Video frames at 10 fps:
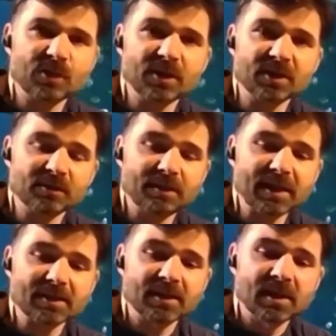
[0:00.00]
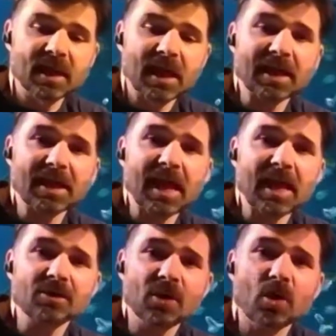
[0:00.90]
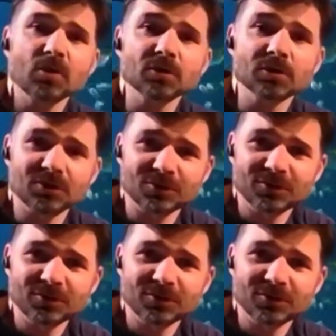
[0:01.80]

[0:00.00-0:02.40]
could inspect and how corals